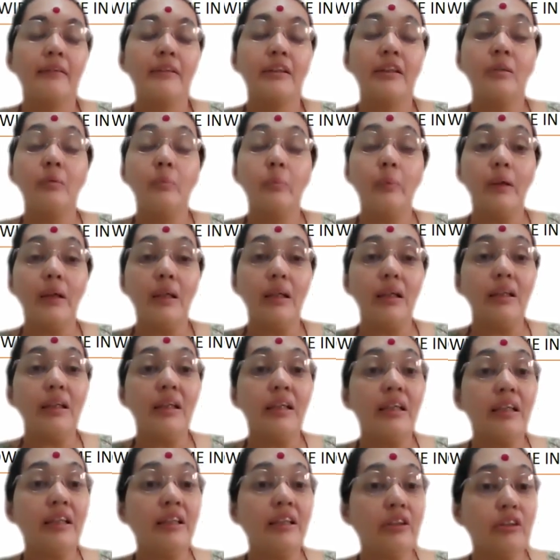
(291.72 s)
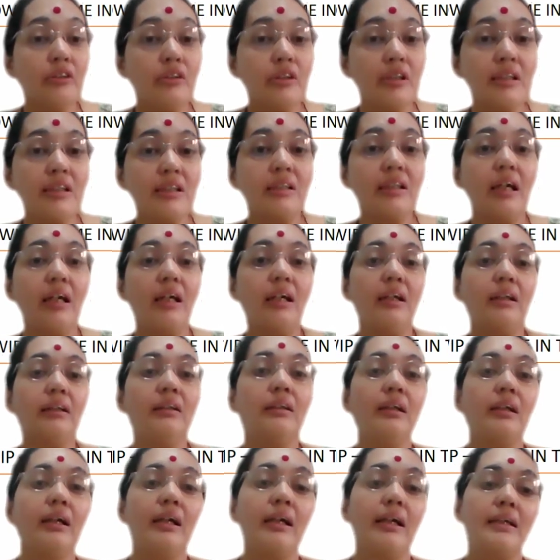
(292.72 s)
The word
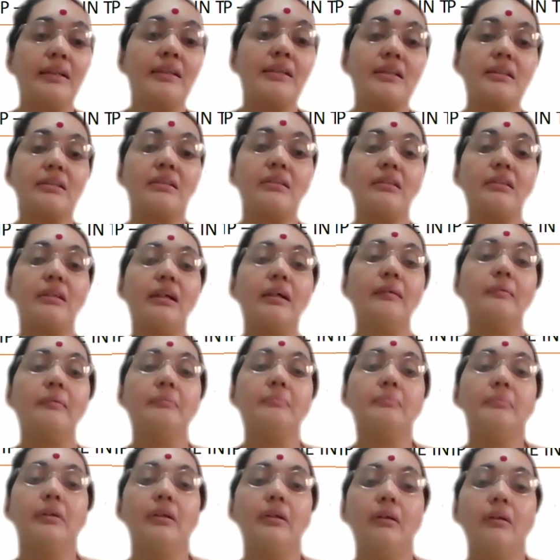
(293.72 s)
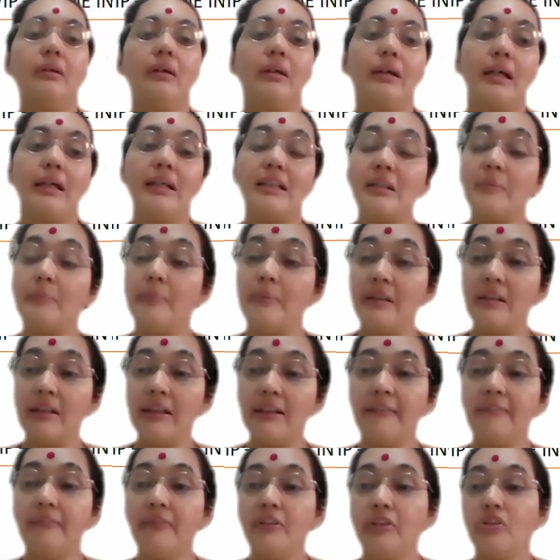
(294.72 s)
Hindustan has come or has
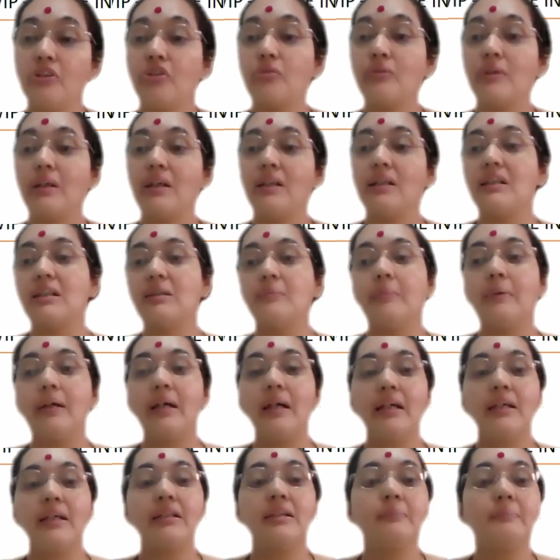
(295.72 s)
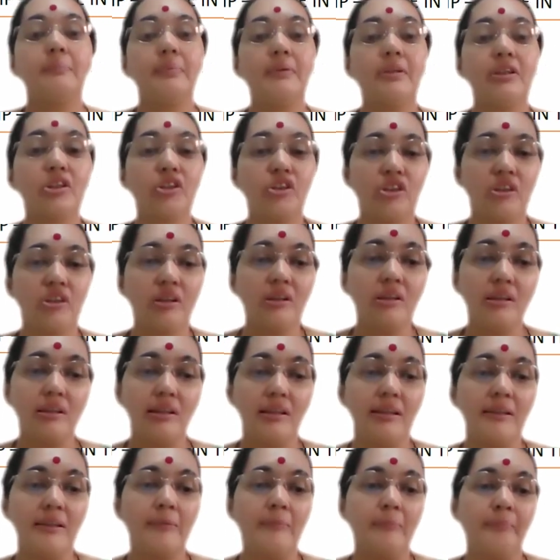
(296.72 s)
been given to us by the Persians.
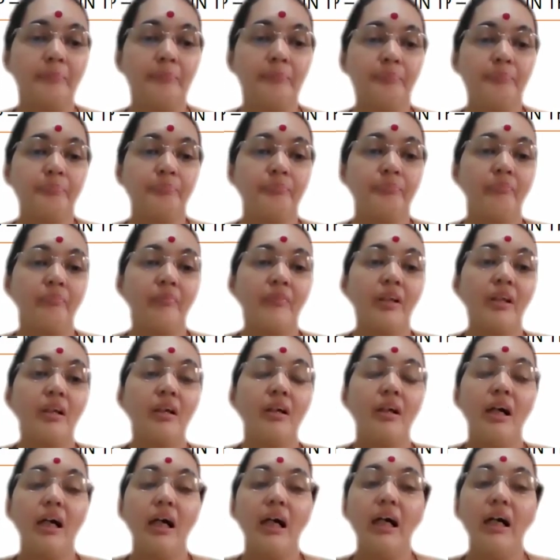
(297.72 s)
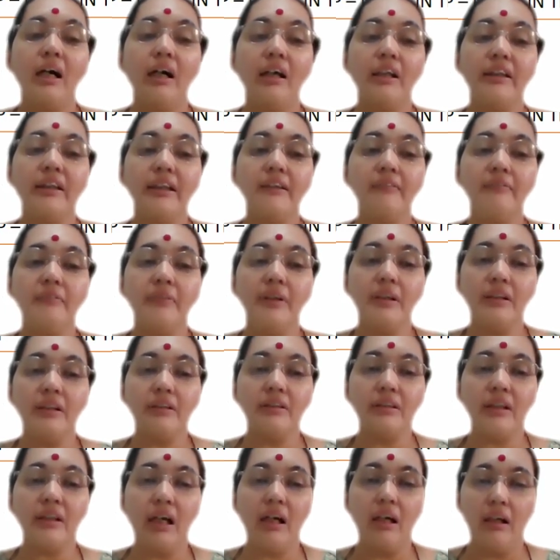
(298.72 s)

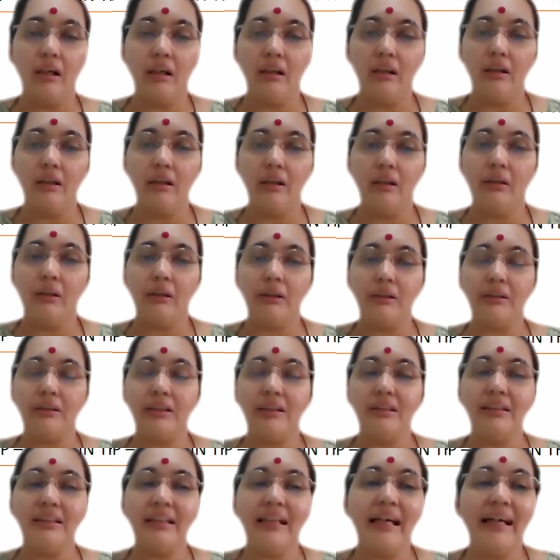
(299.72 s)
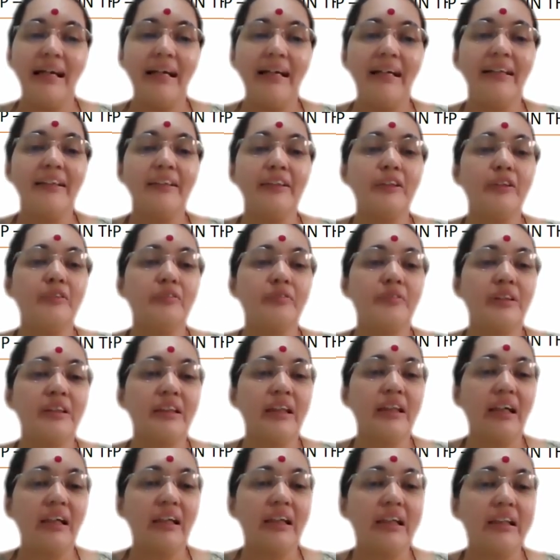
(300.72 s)
Aryavarta or the land of
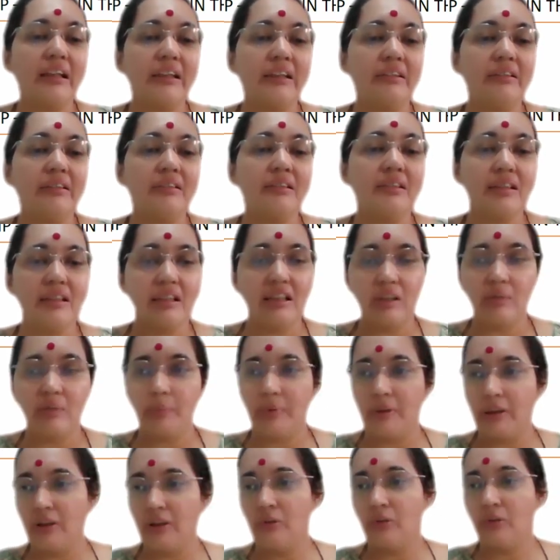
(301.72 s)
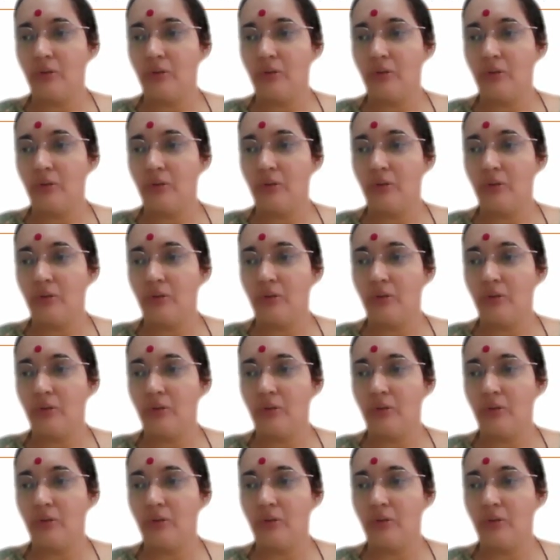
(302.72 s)
the Aryans, as we